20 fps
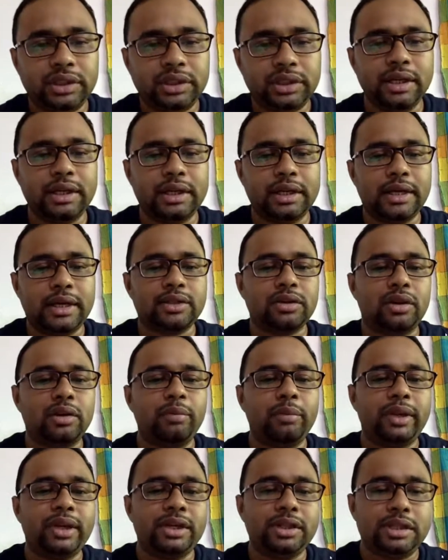thinkers
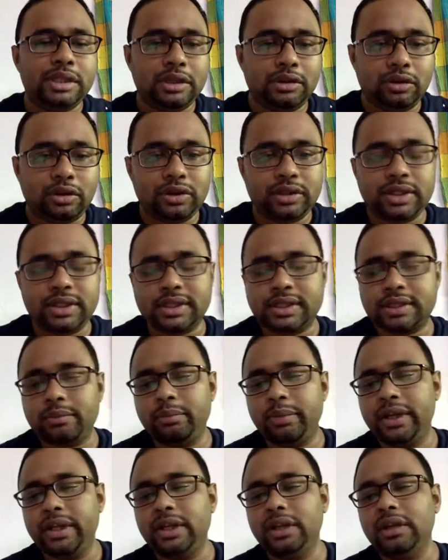or many
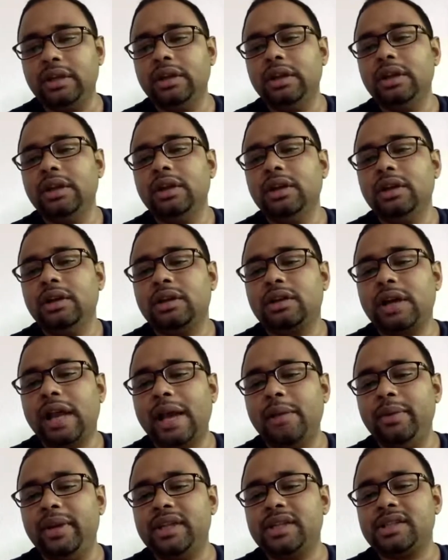geologists, many
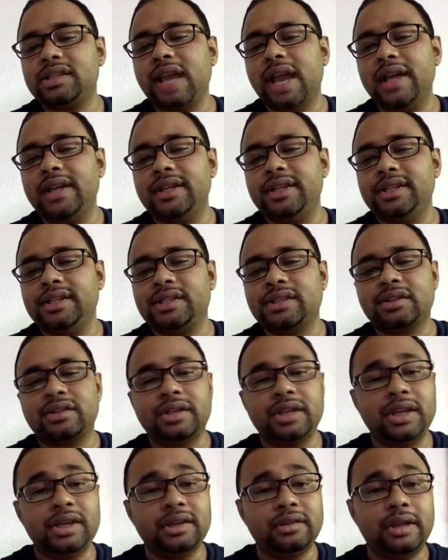climate
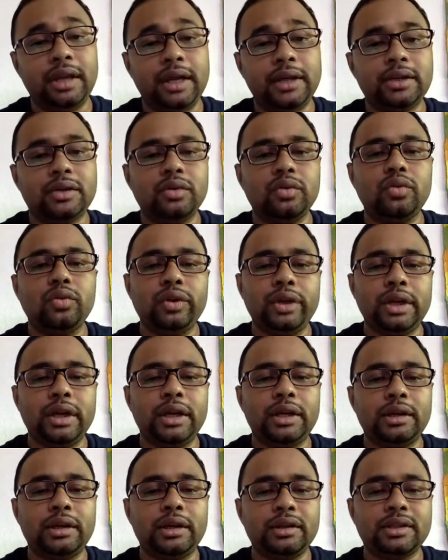scientists think that we
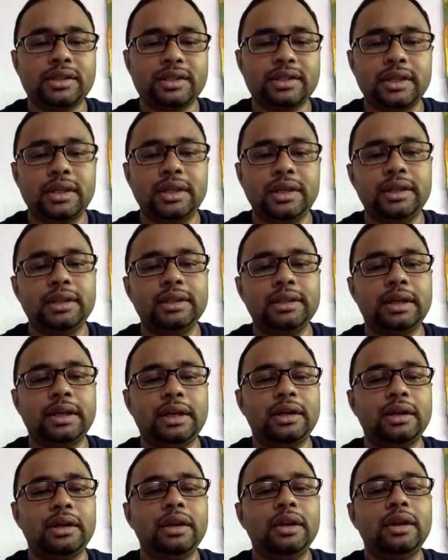are still in
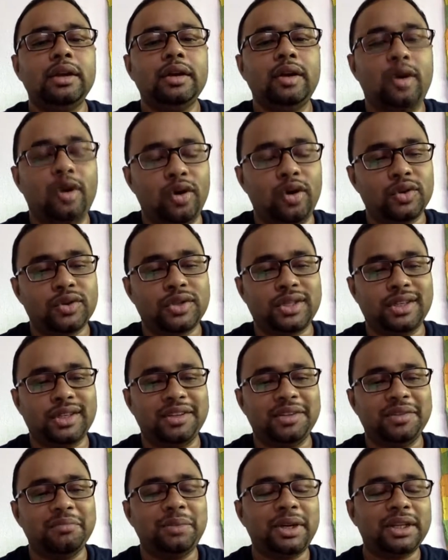the
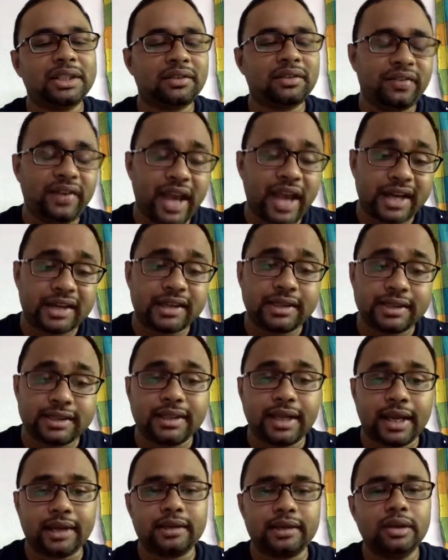Holocene. But the fact
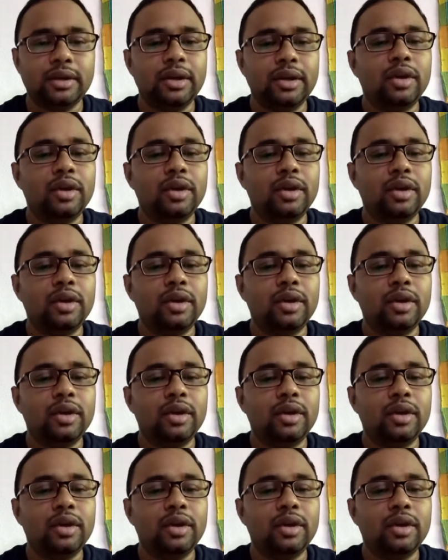is that